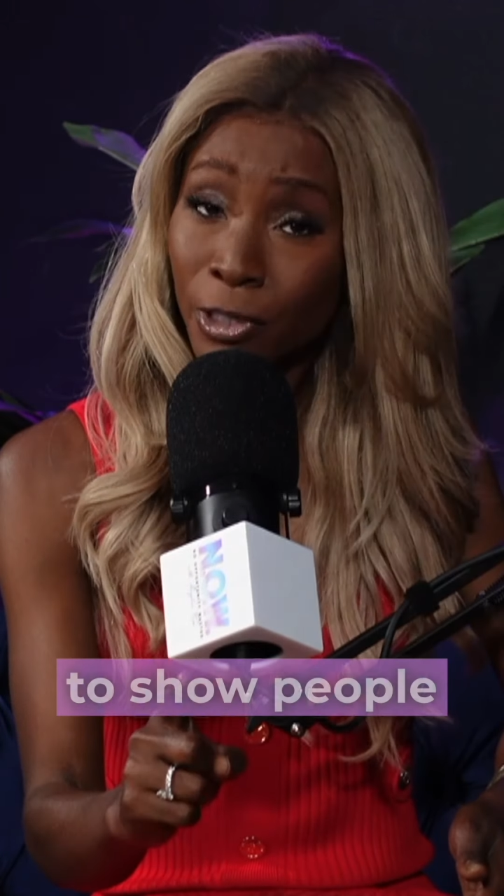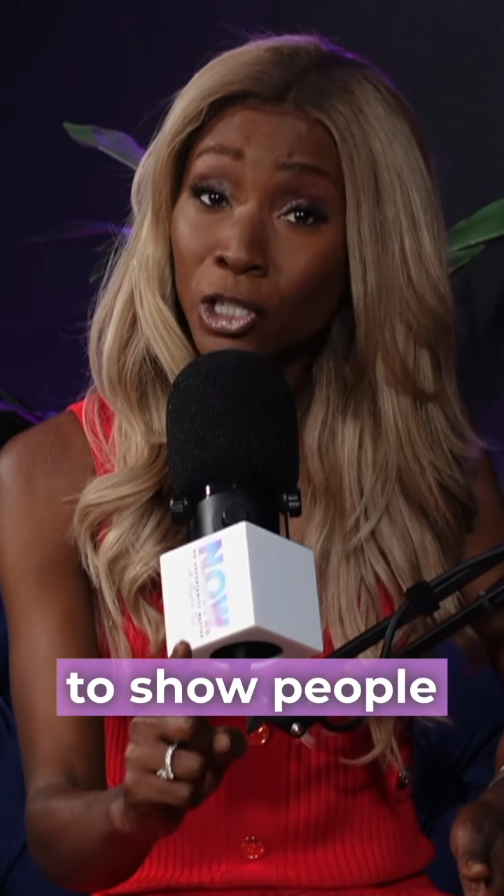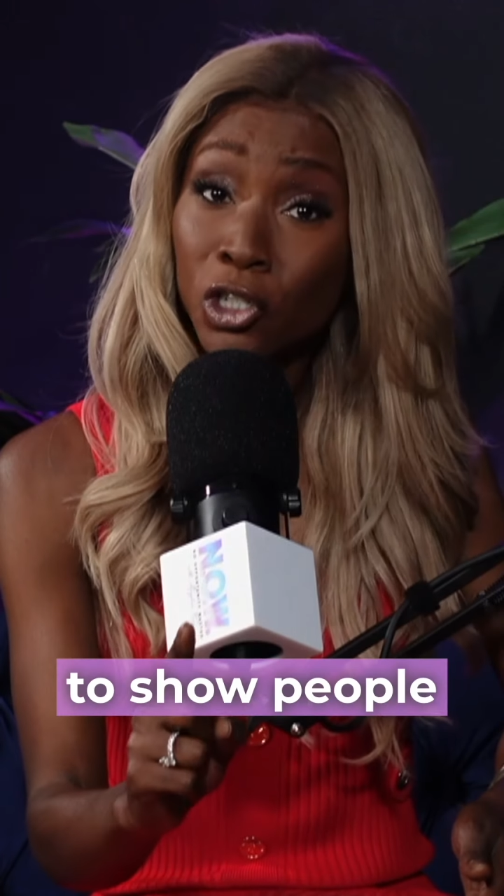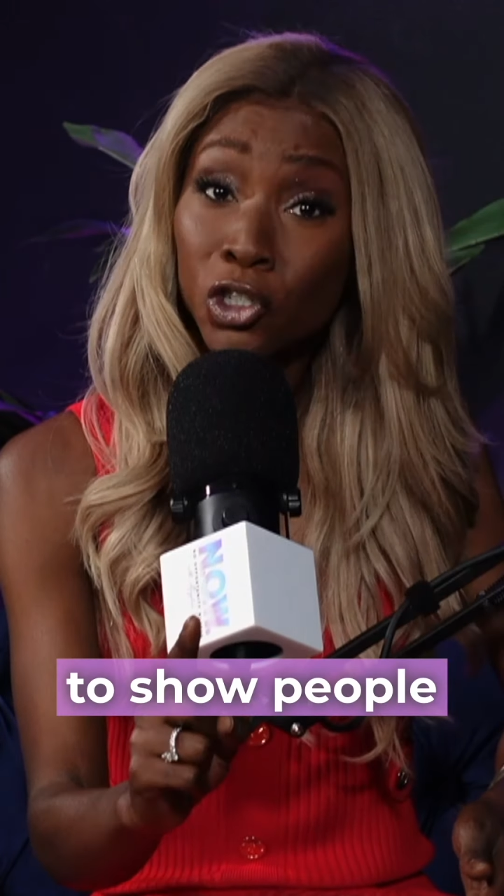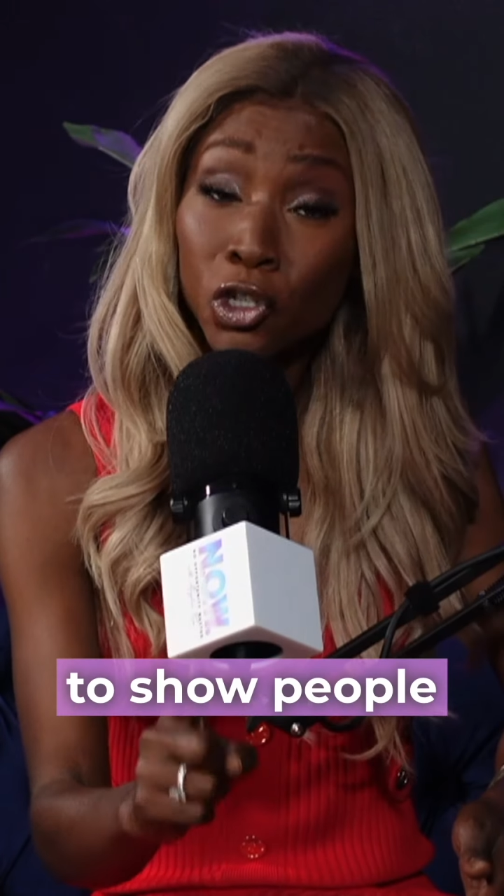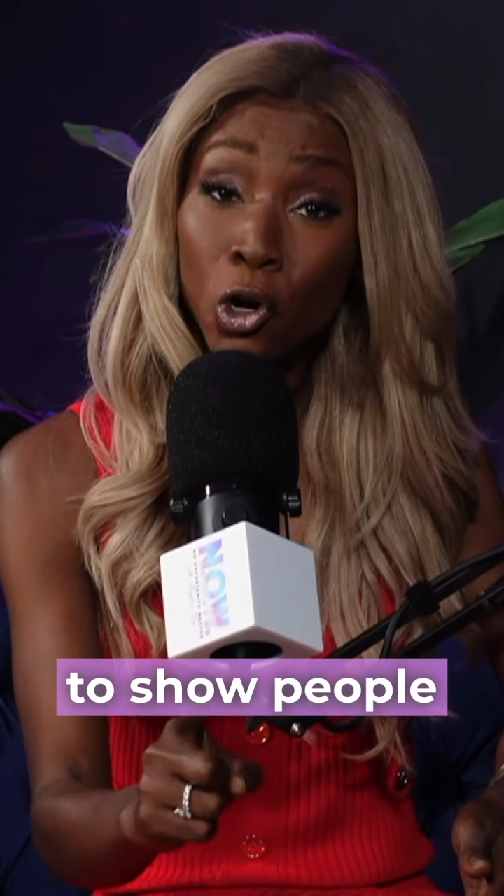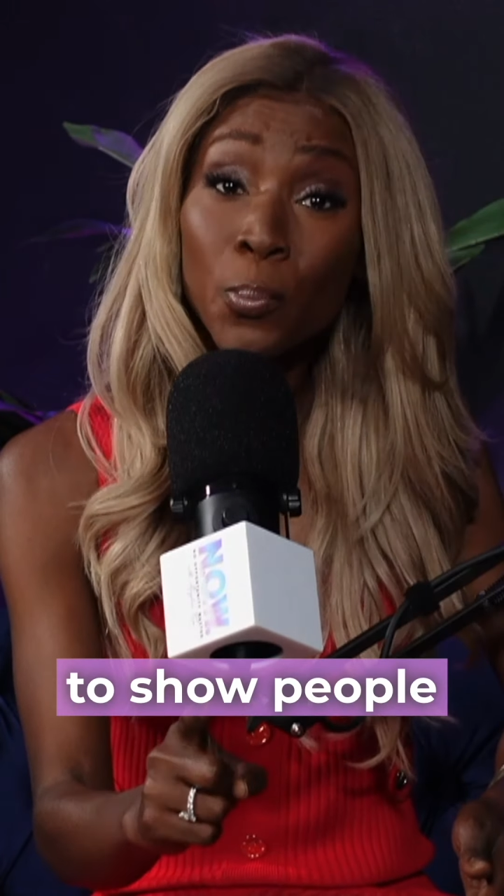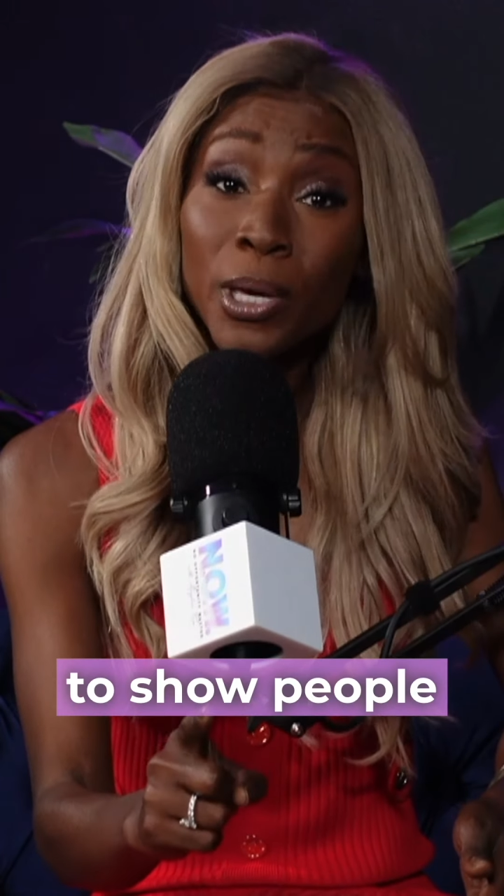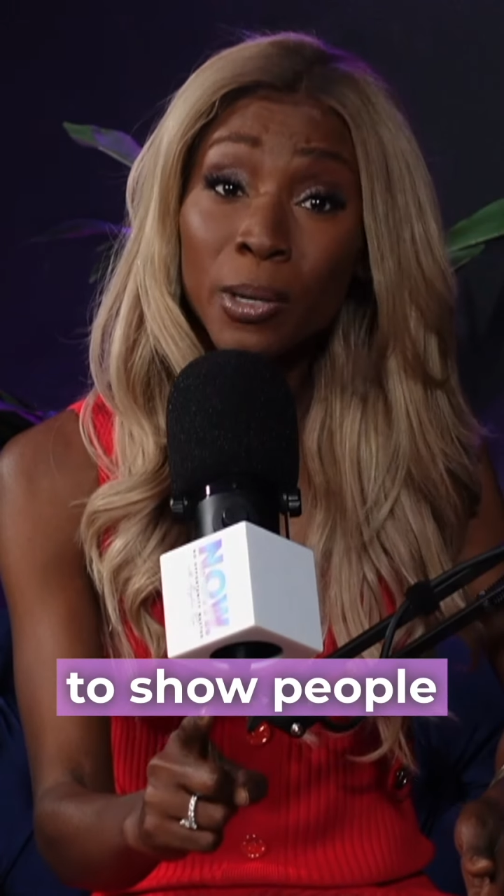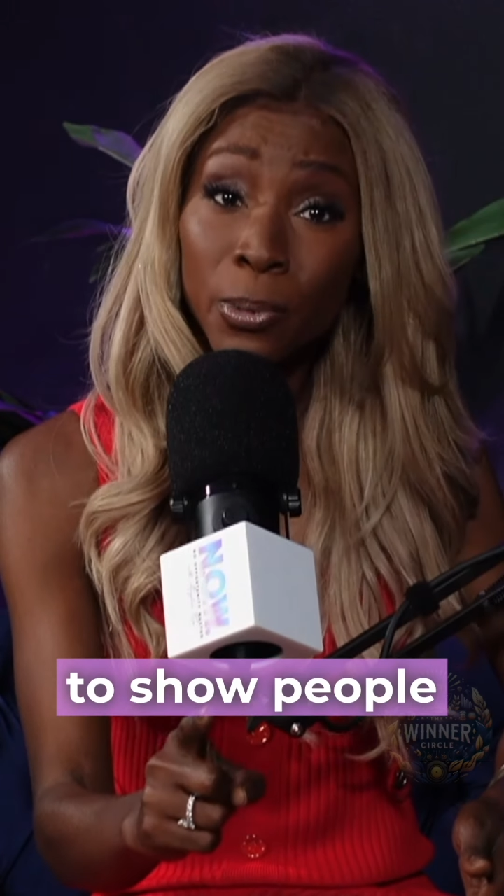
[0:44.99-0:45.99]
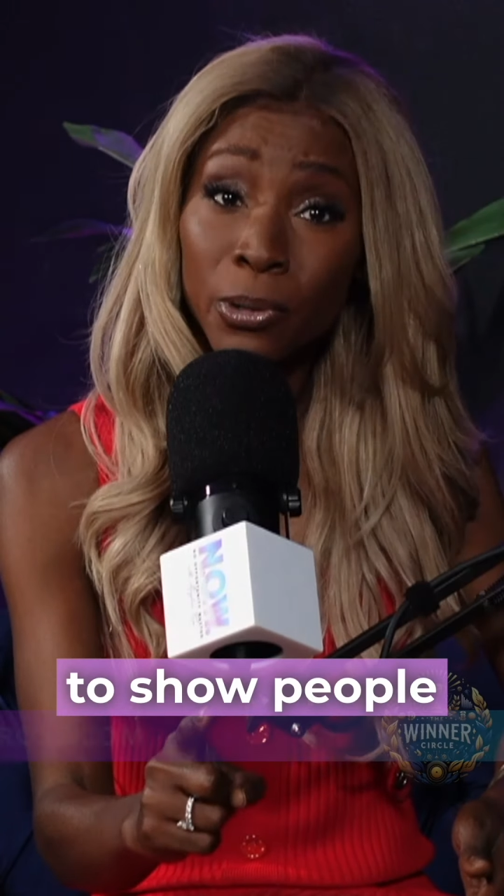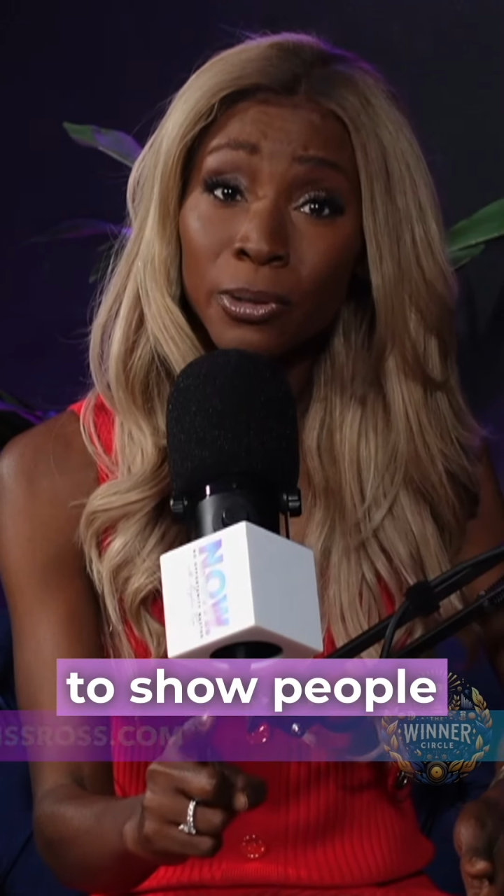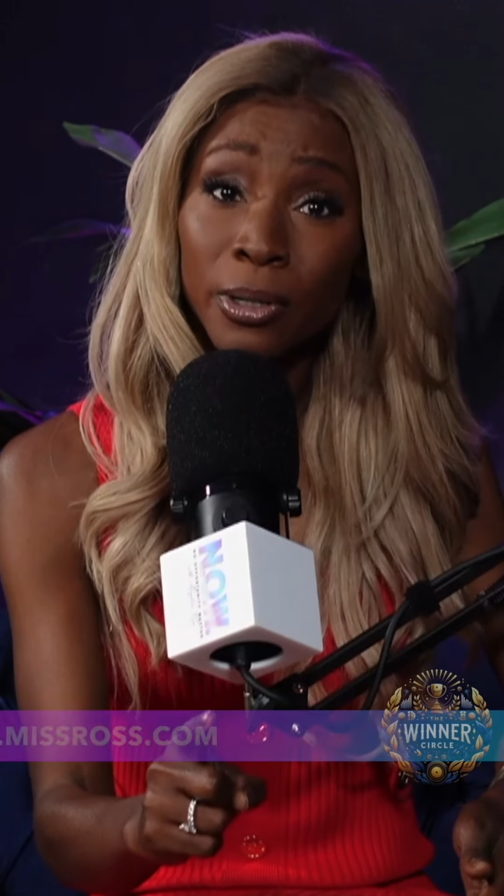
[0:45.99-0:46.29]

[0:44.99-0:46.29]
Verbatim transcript: to show people